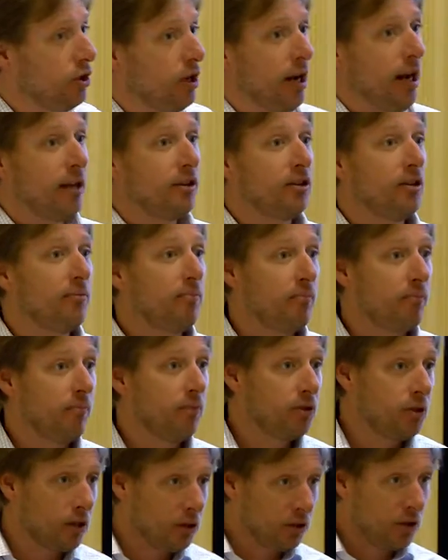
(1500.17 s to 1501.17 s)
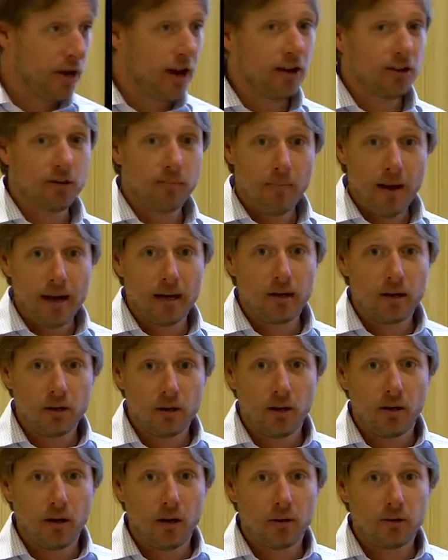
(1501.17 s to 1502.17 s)
chance of success of making it
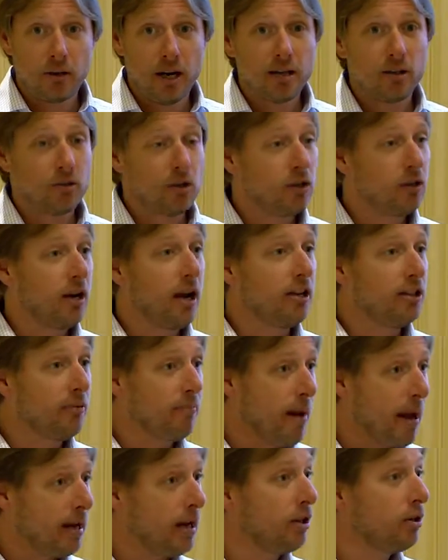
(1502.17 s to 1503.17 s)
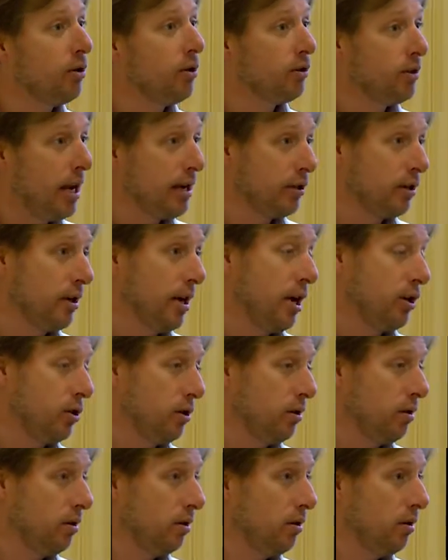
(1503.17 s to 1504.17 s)
to its
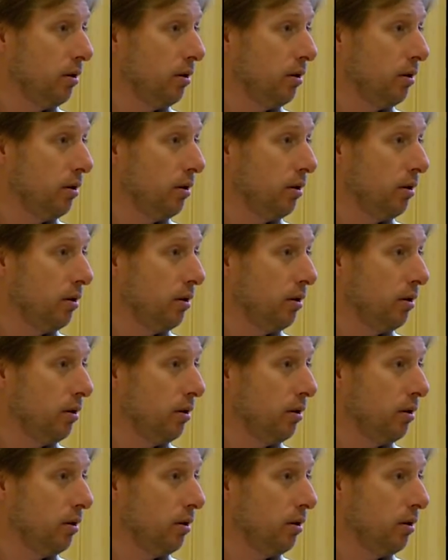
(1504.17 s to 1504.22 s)
destination.